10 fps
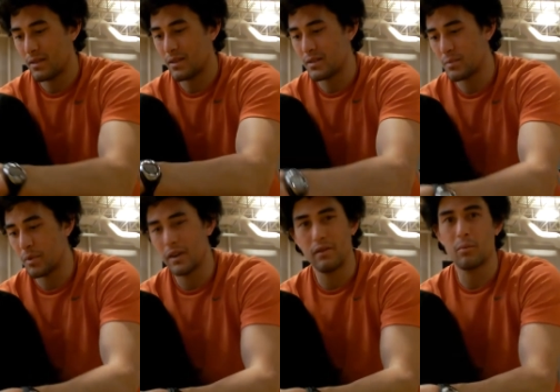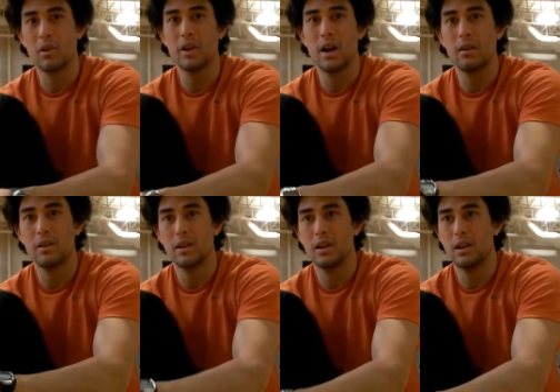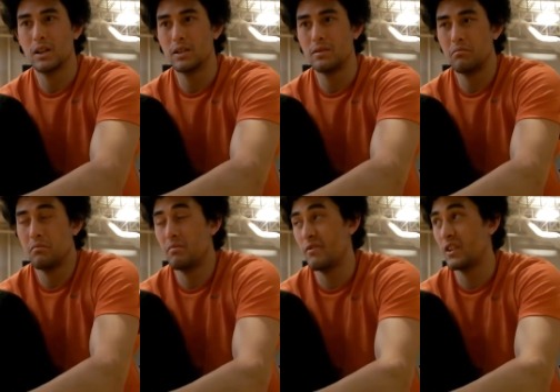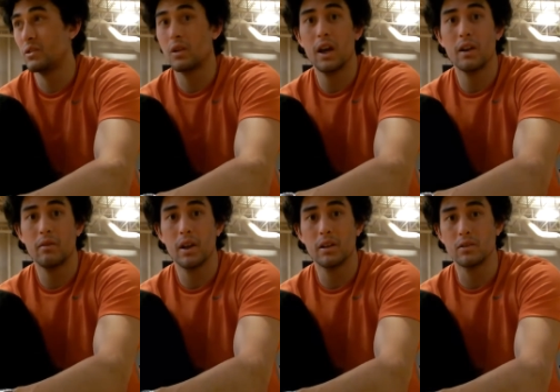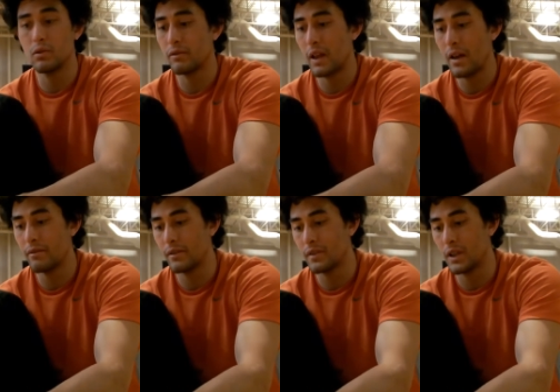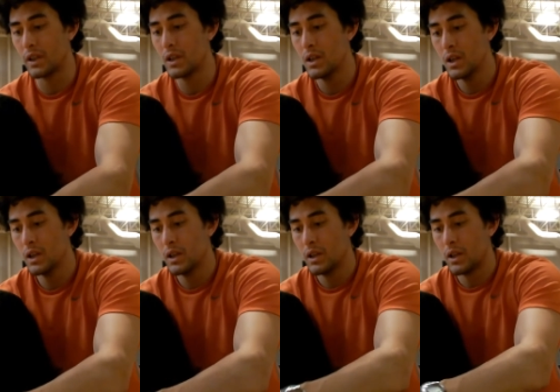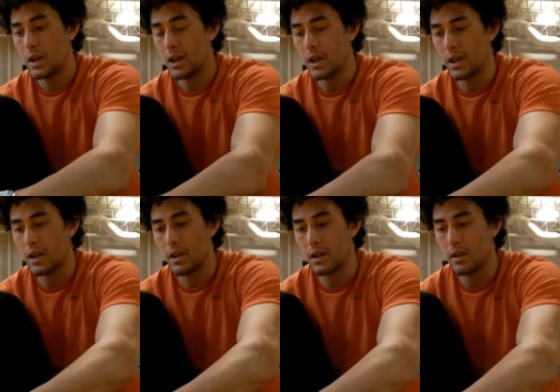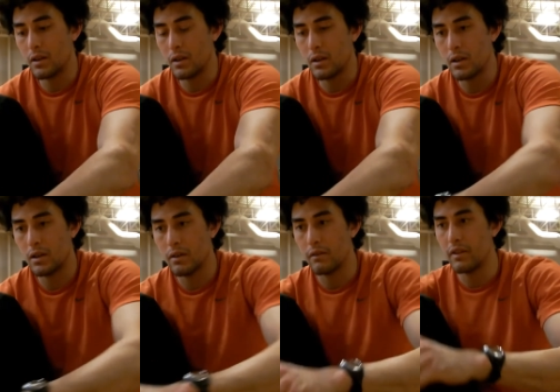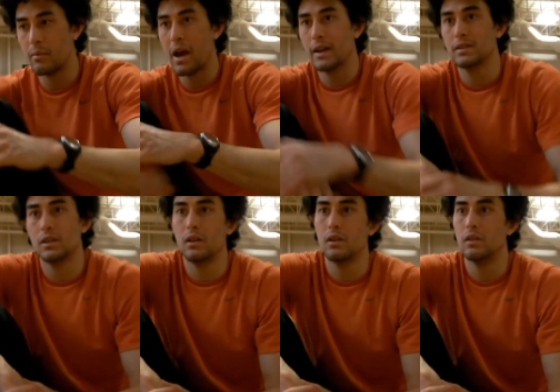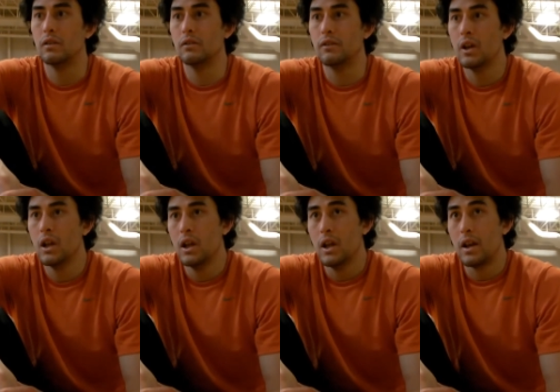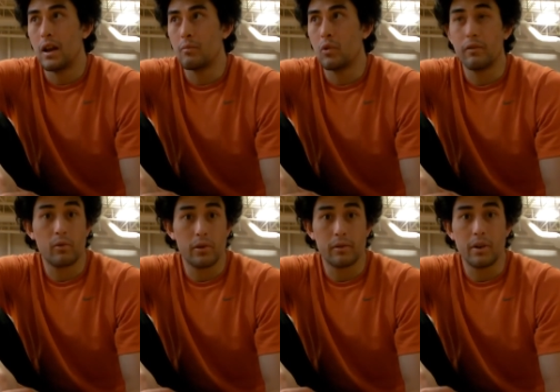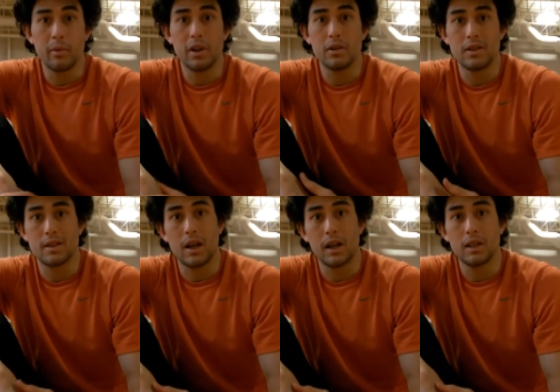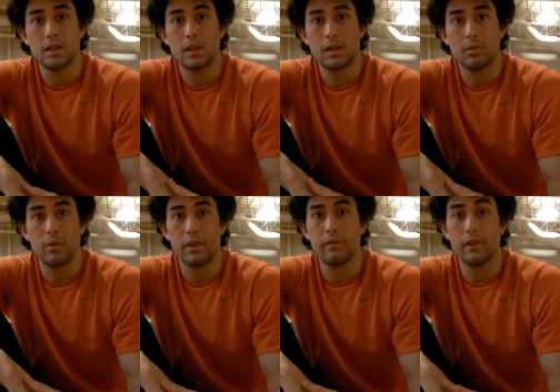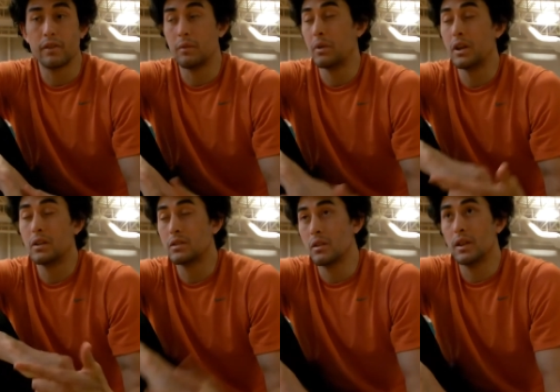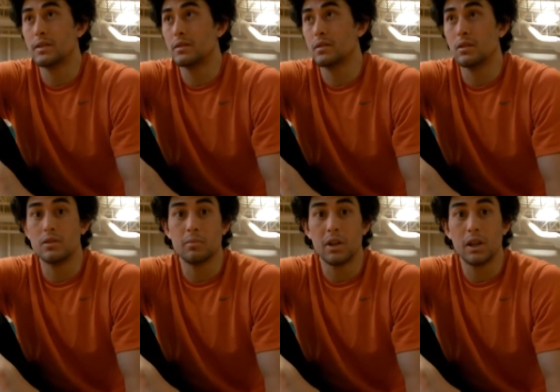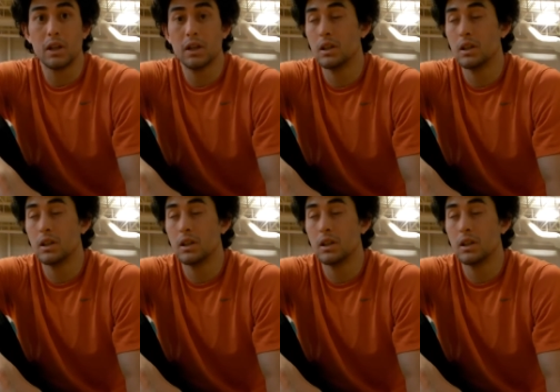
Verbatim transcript: in spite of the burnout, uh, felt okay. I ran a two flat 15, uh, hit a Vmax of 9.43 meters a second within 15 meters, so that's good speed.